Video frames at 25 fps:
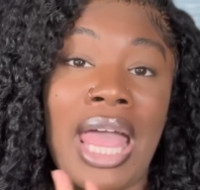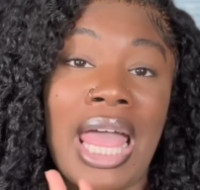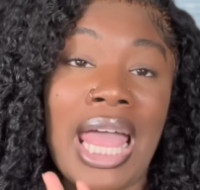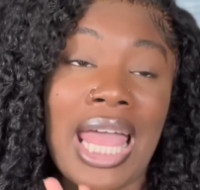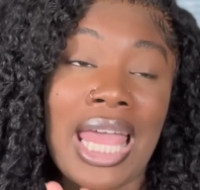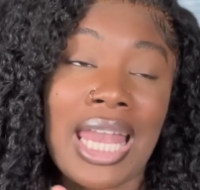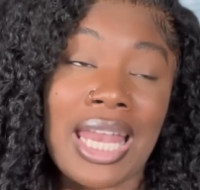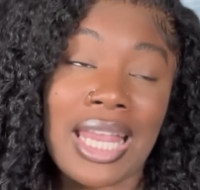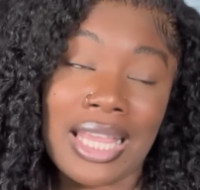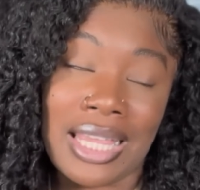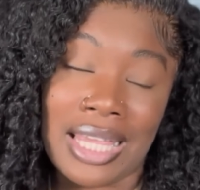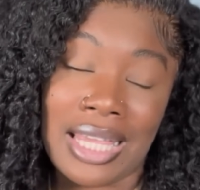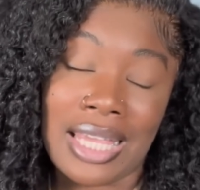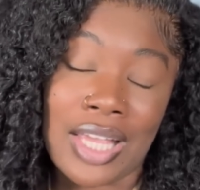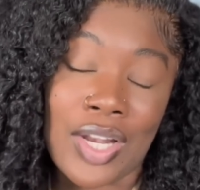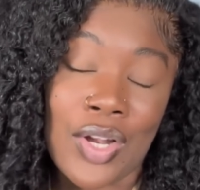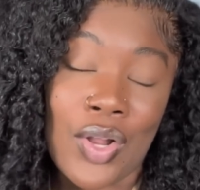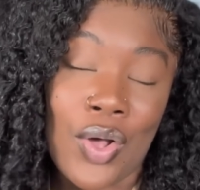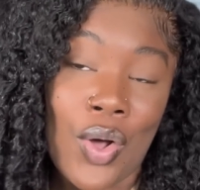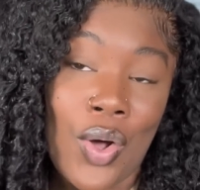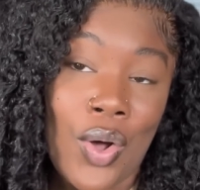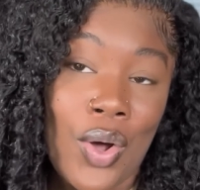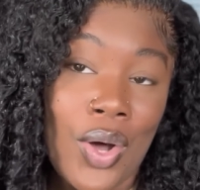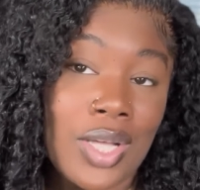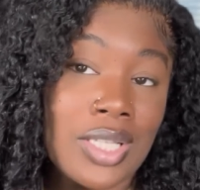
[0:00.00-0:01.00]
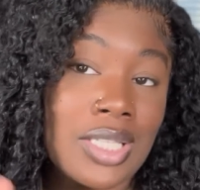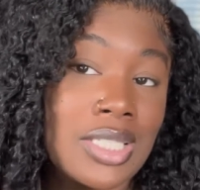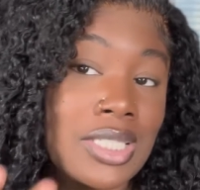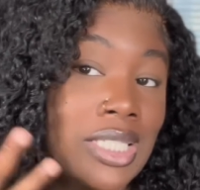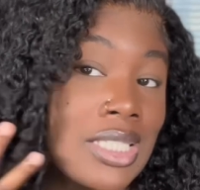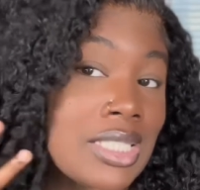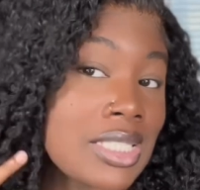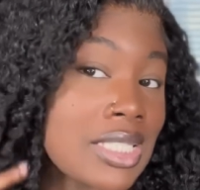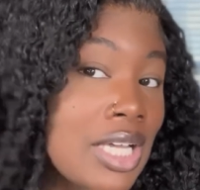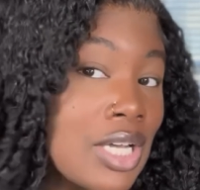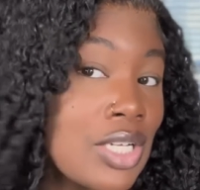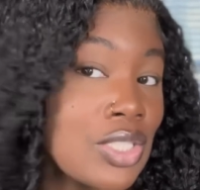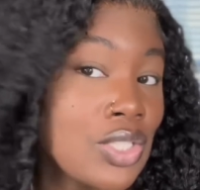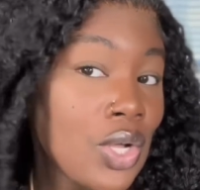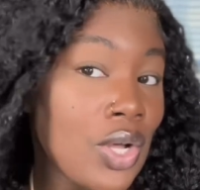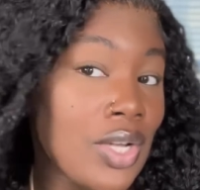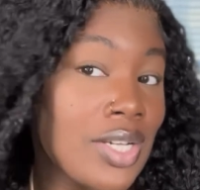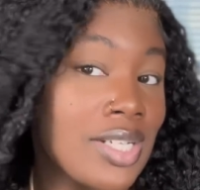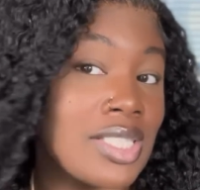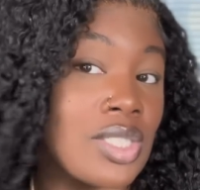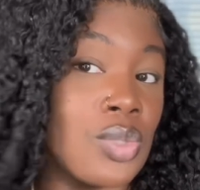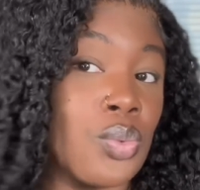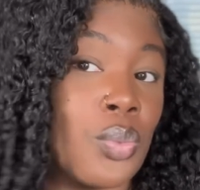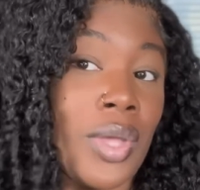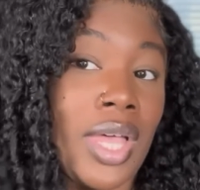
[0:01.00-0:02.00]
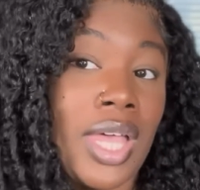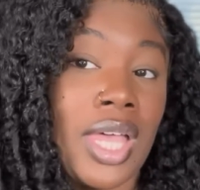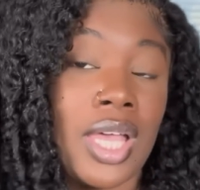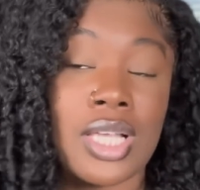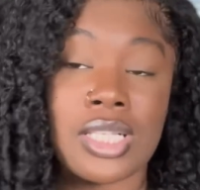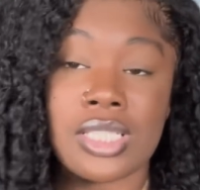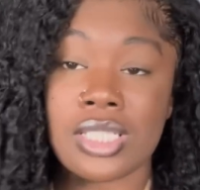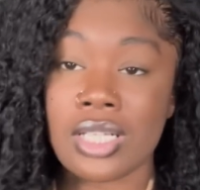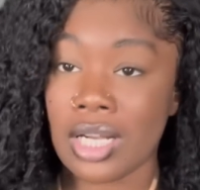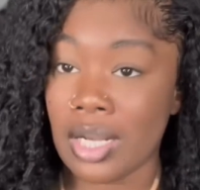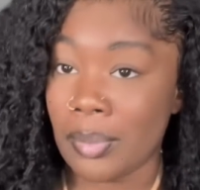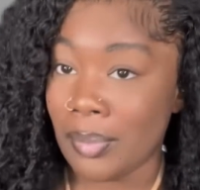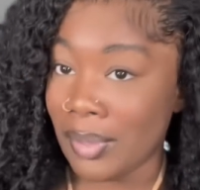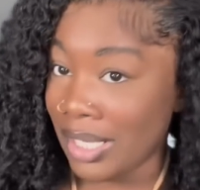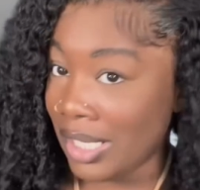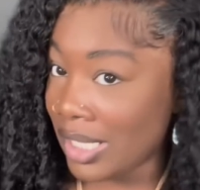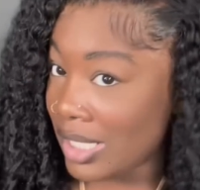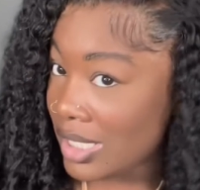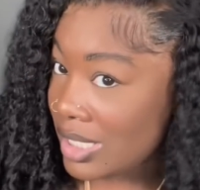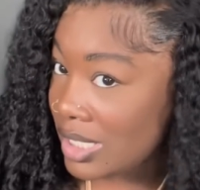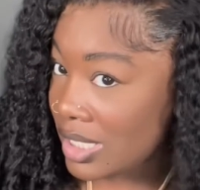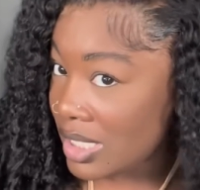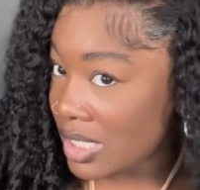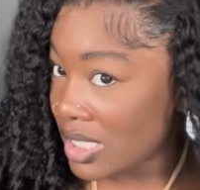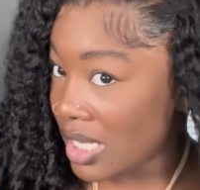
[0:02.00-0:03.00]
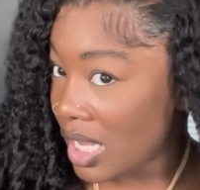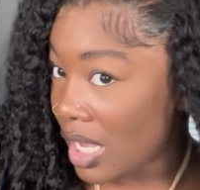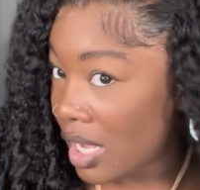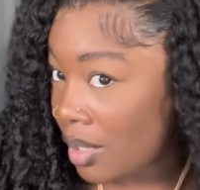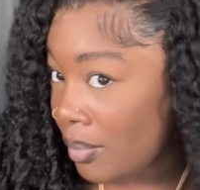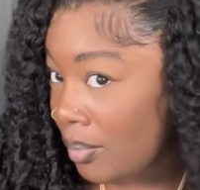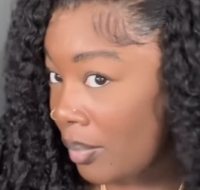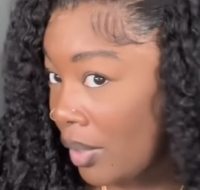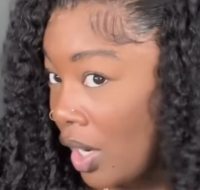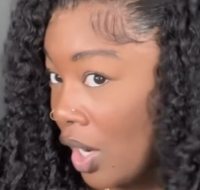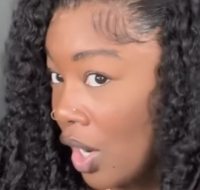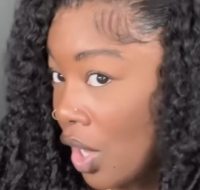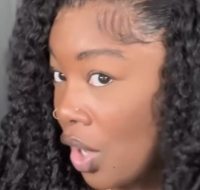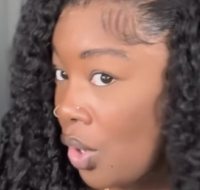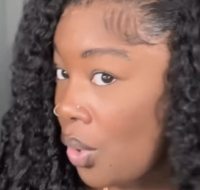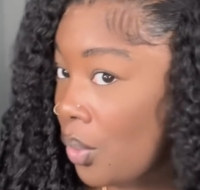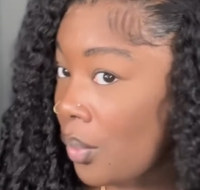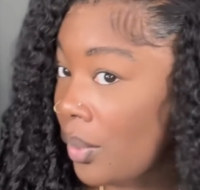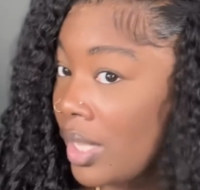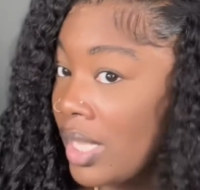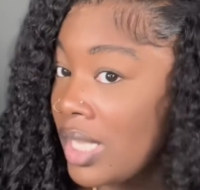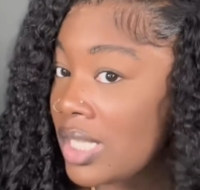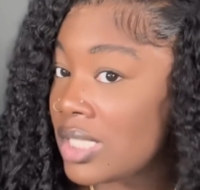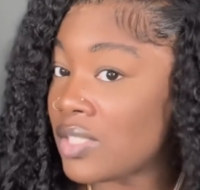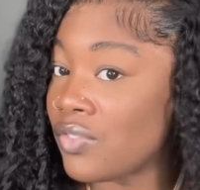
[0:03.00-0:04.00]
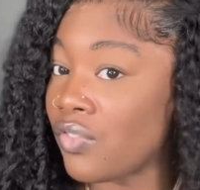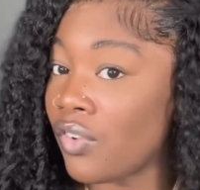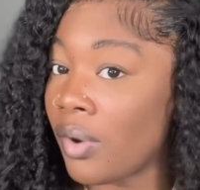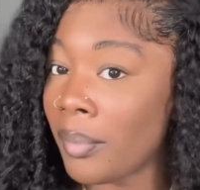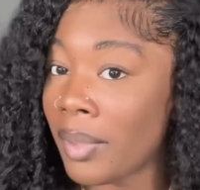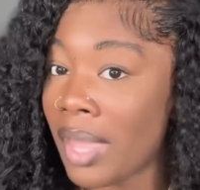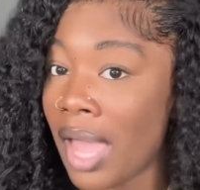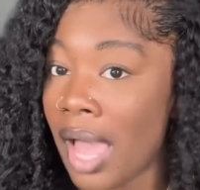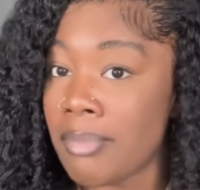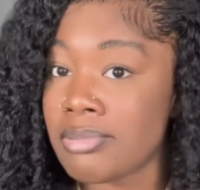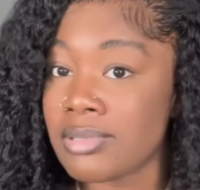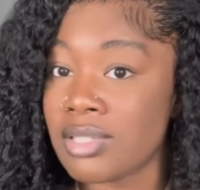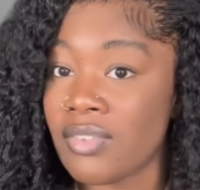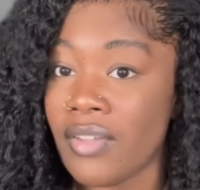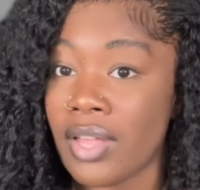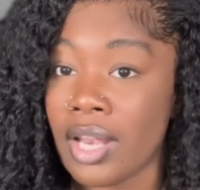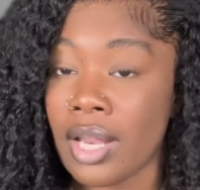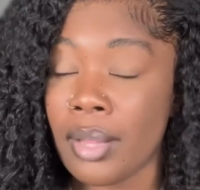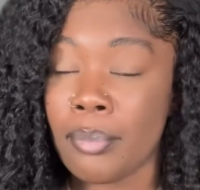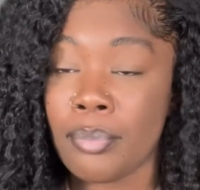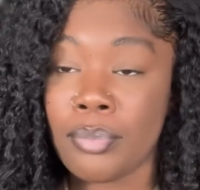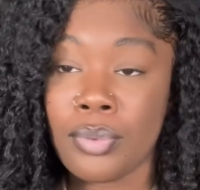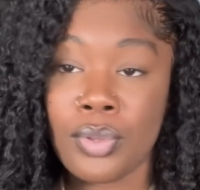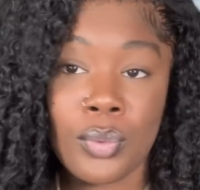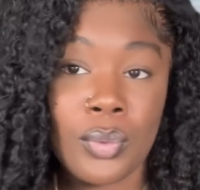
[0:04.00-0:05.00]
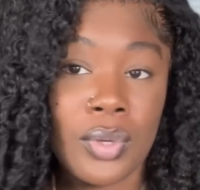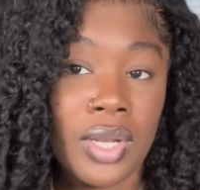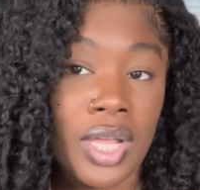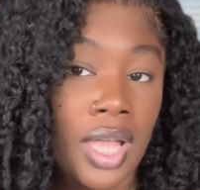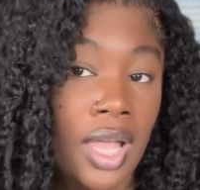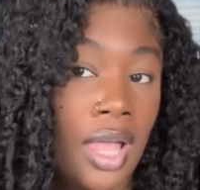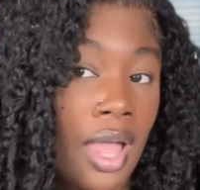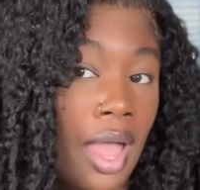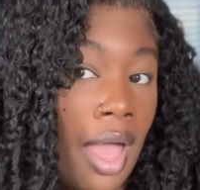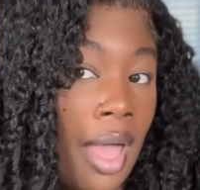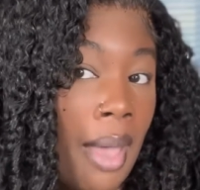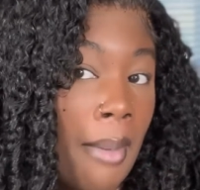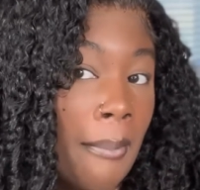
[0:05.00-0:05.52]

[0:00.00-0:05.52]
And again, all the details on this wig is going to be listed down below. It's from Captivating Beauty.